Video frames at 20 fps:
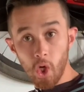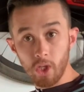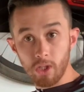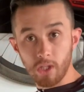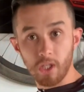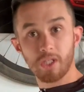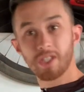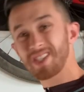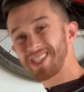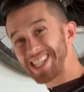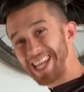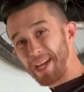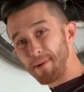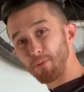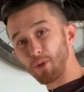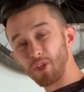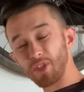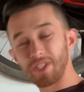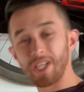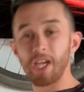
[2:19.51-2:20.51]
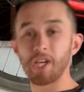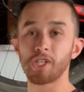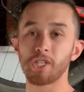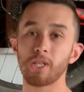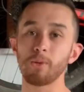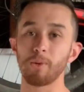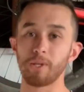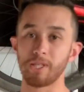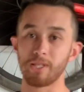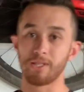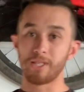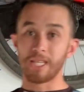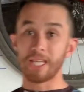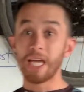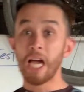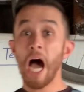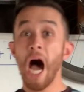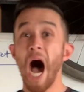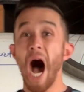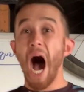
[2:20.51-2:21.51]
or stabilization, which is the
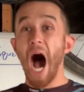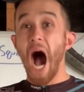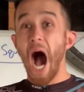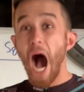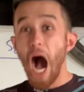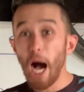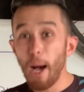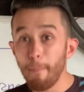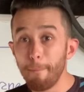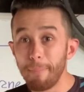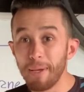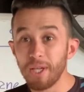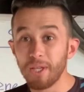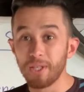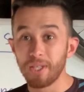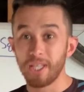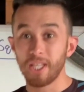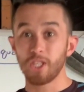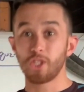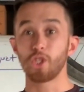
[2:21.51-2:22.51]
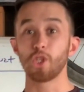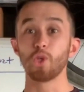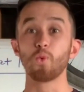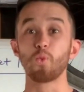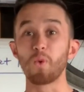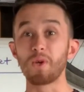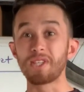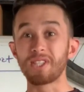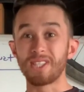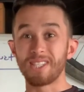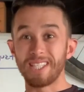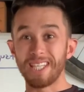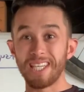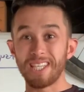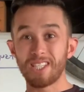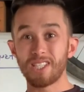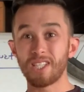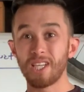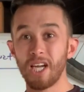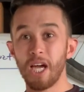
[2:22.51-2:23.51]
ability to
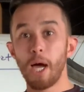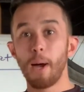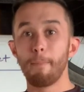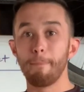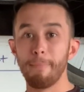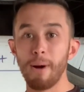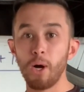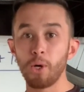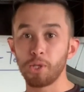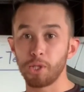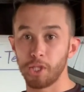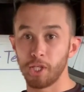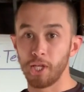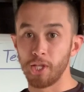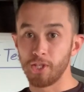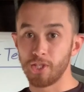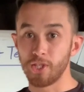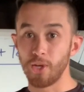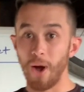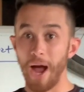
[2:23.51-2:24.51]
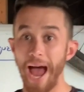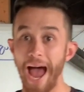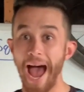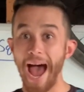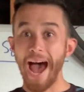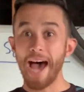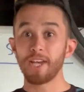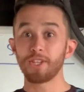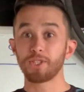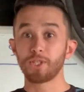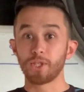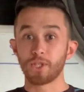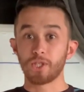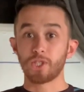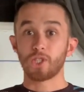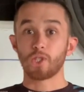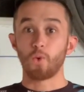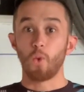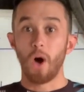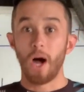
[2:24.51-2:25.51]
resist motion. So as you're
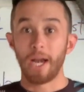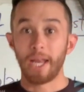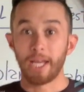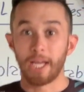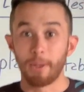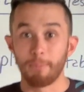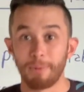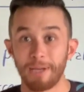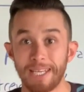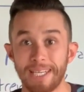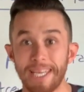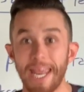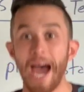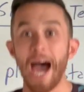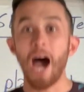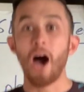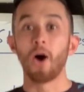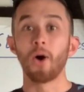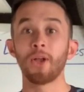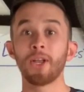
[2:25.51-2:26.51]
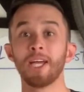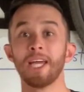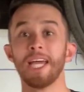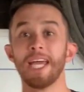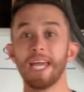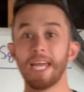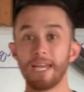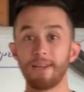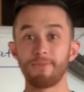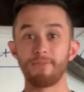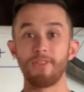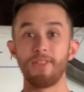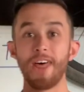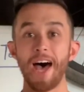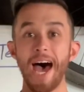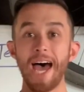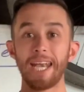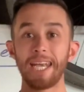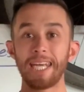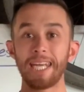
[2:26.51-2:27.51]
squatting up and down, if
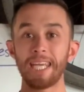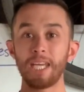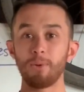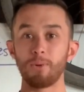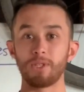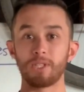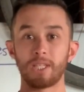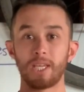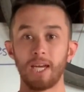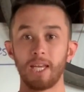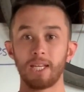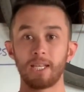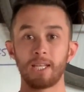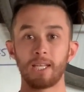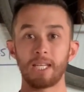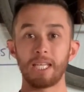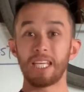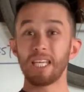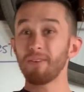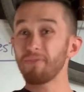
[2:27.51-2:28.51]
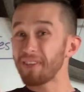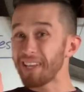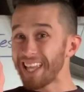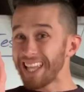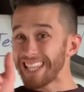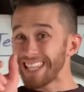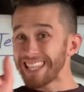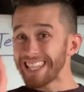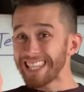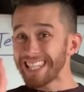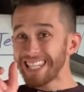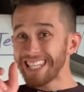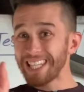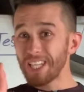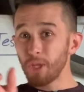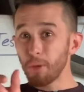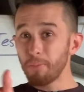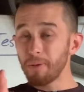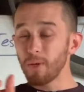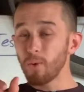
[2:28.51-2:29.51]
that knee was getting even a
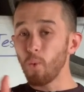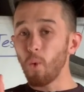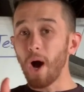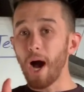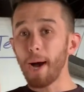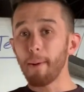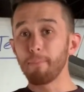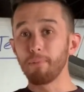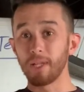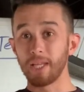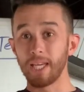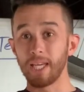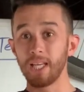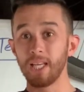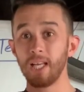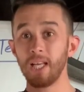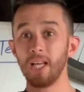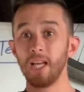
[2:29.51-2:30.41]
little bit wobbly